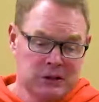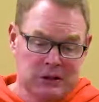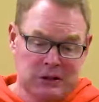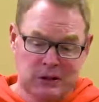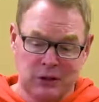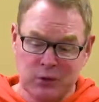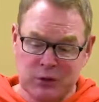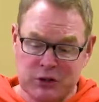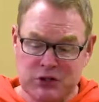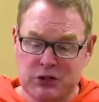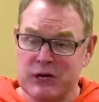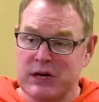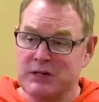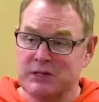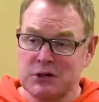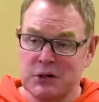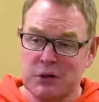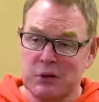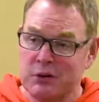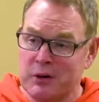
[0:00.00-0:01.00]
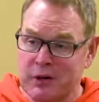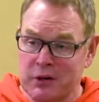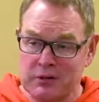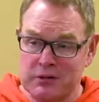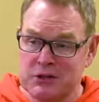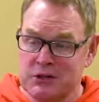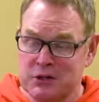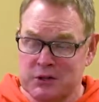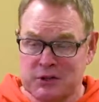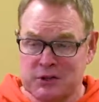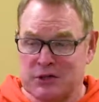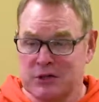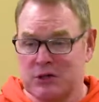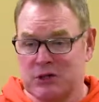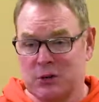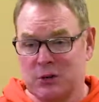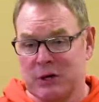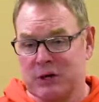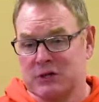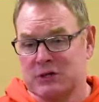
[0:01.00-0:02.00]
uh, which guys are going out in certain
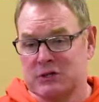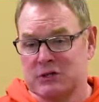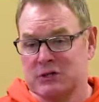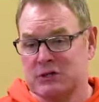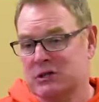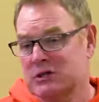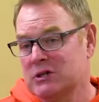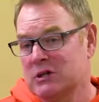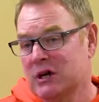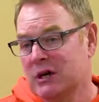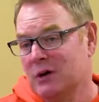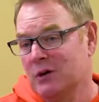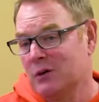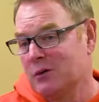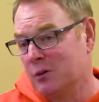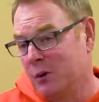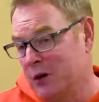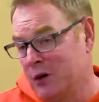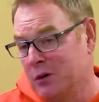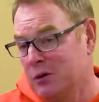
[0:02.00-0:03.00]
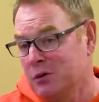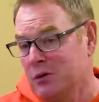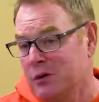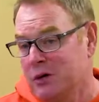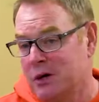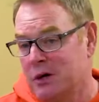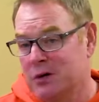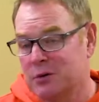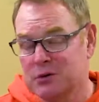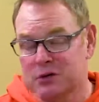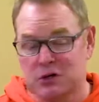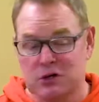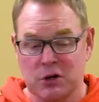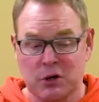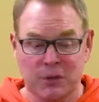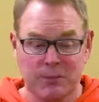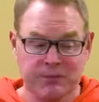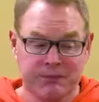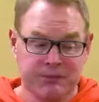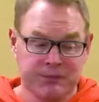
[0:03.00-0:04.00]
situations, just like we do, you know.
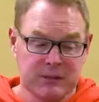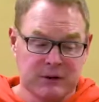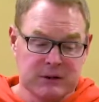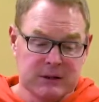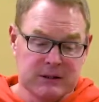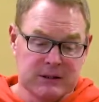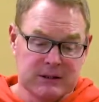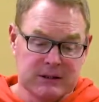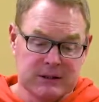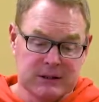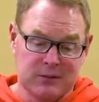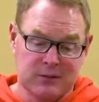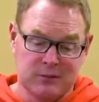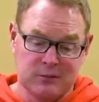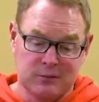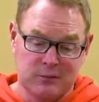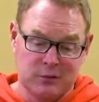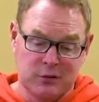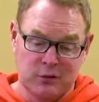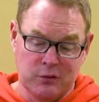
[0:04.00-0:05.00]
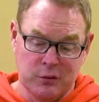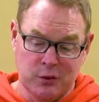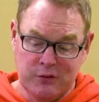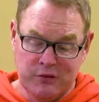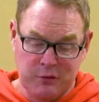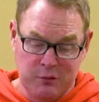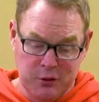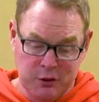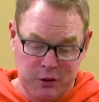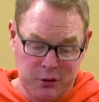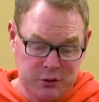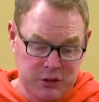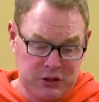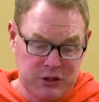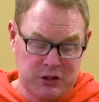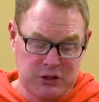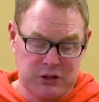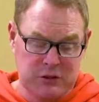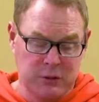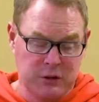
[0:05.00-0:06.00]
So. Um, we're, we're familiar
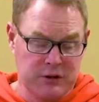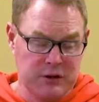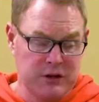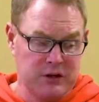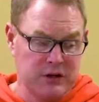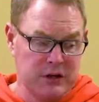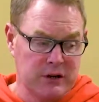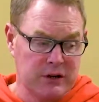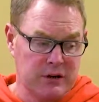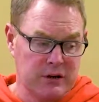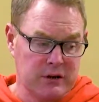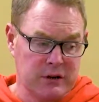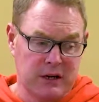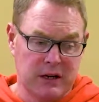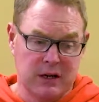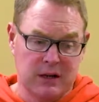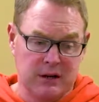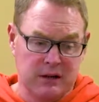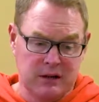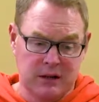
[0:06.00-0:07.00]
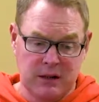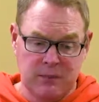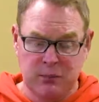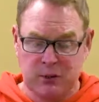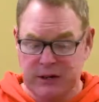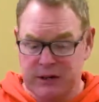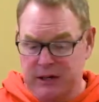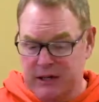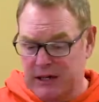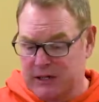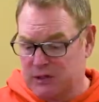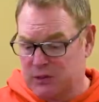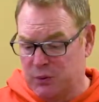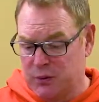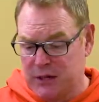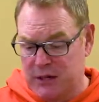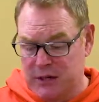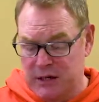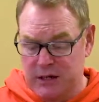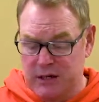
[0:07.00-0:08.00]
with each, with each other. They they played last
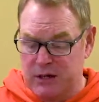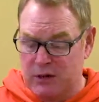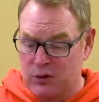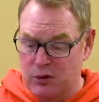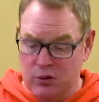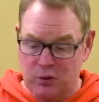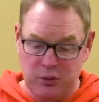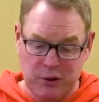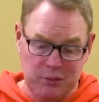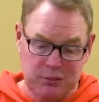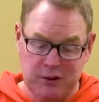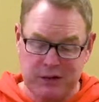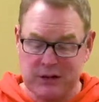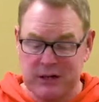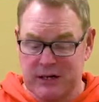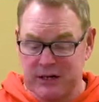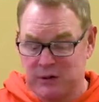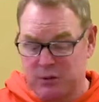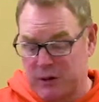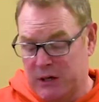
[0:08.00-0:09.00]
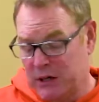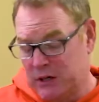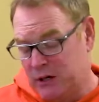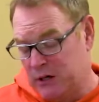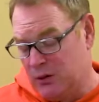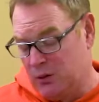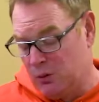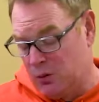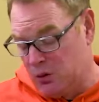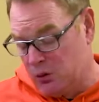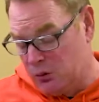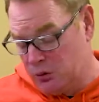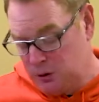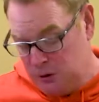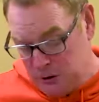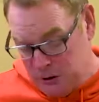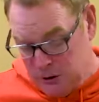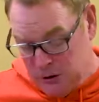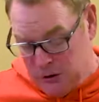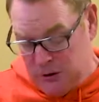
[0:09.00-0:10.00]
weekend at home. We played last weekend on the
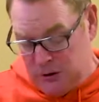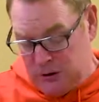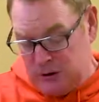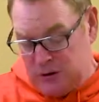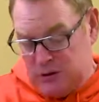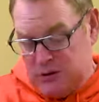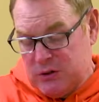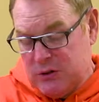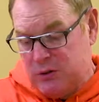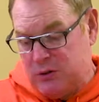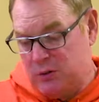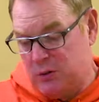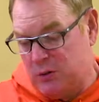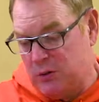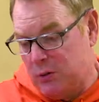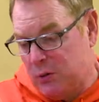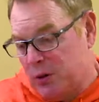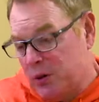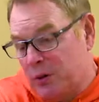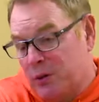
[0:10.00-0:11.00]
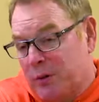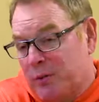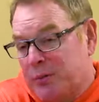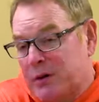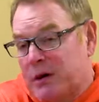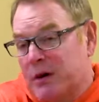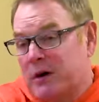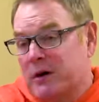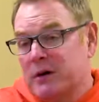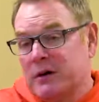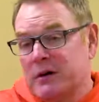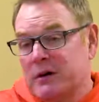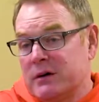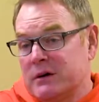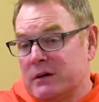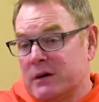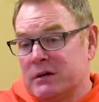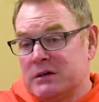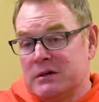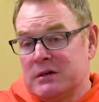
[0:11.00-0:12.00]
road. So we'll go up there.
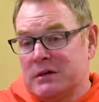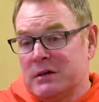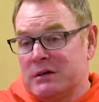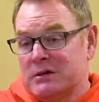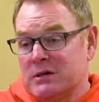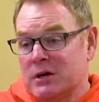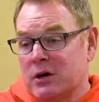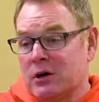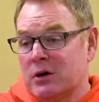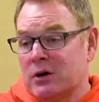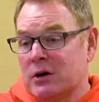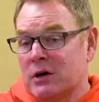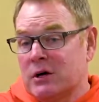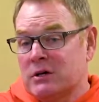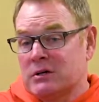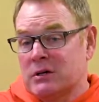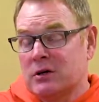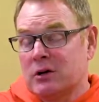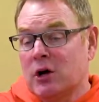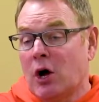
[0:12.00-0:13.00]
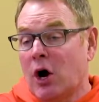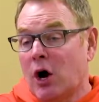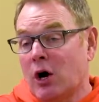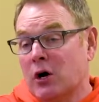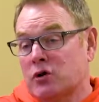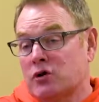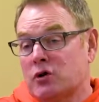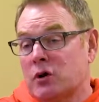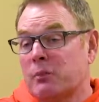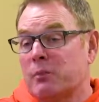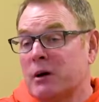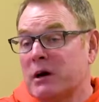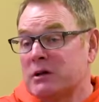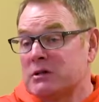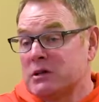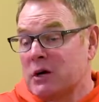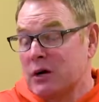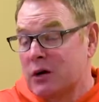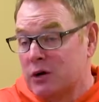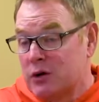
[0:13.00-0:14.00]
It's a it's a it's a long trip, but
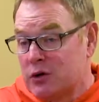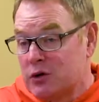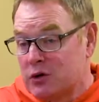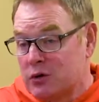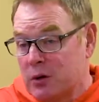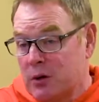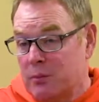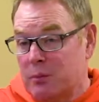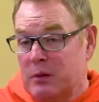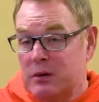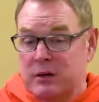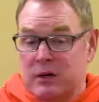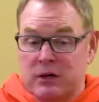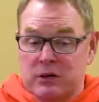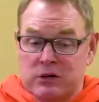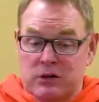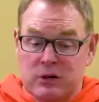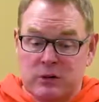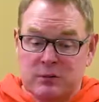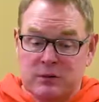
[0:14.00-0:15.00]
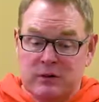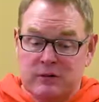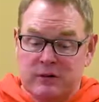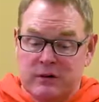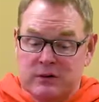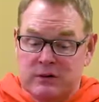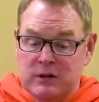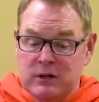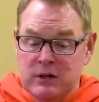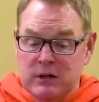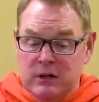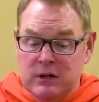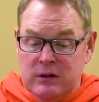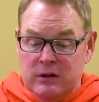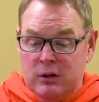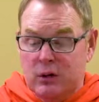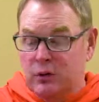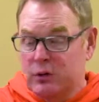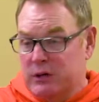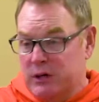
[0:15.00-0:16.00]
it's a good trip in, in terms of it's
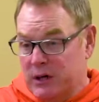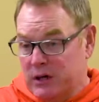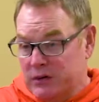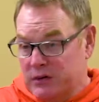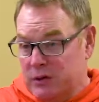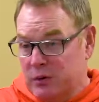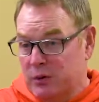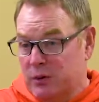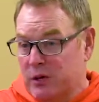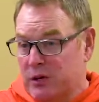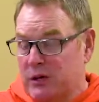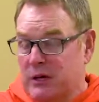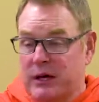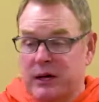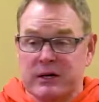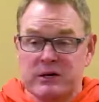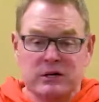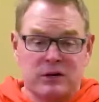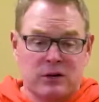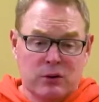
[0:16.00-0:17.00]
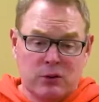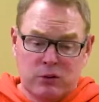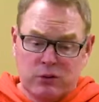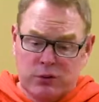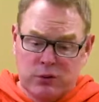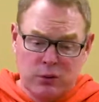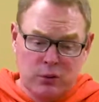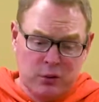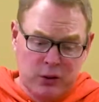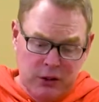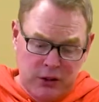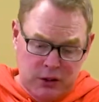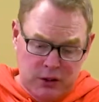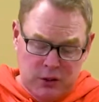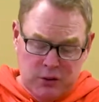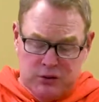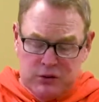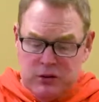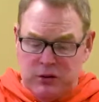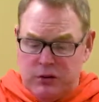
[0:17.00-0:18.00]
the hotels are really nice. They're they're really
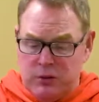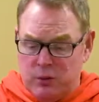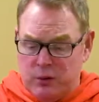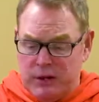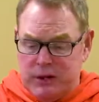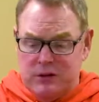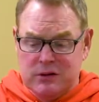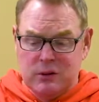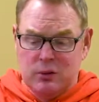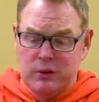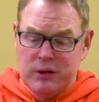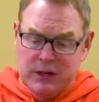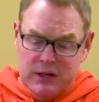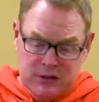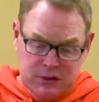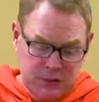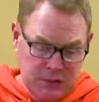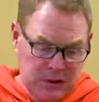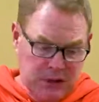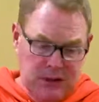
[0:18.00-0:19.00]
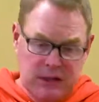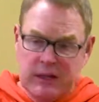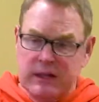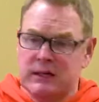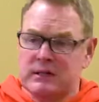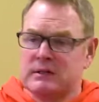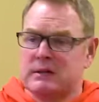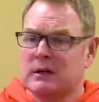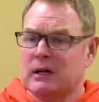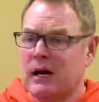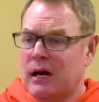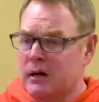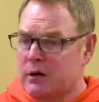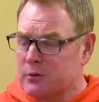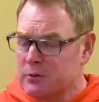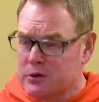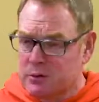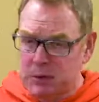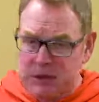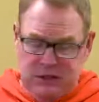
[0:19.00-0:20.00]
close to the rink. The rink is really nice. The
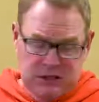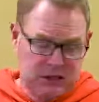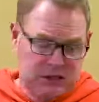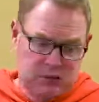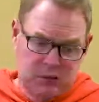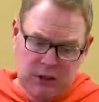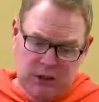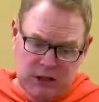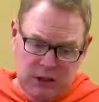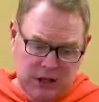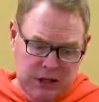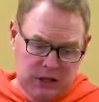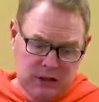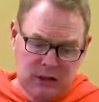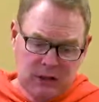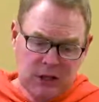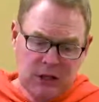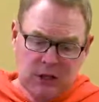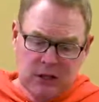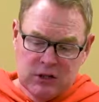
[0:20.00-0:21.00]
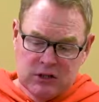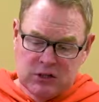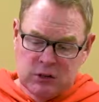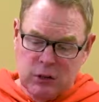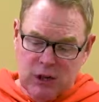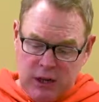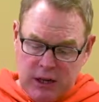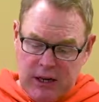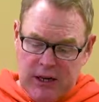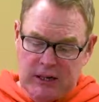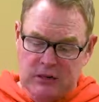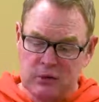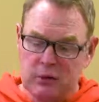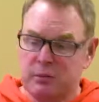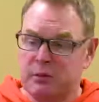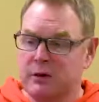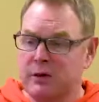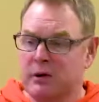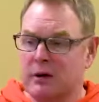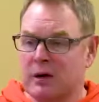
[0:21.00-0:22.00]
locker room space is really nice. So our guys
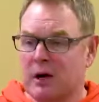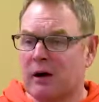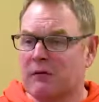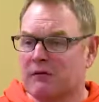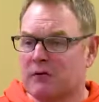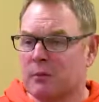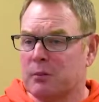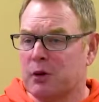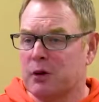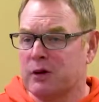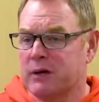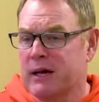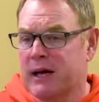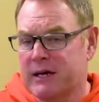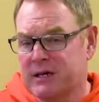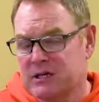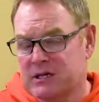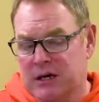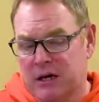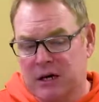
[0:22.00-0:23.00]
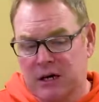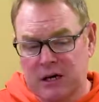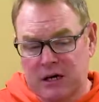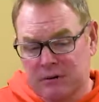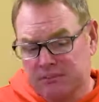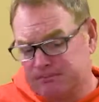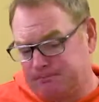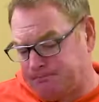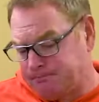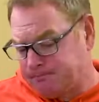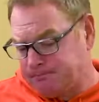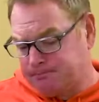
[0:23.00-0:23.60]
will be comfortable in that setting, and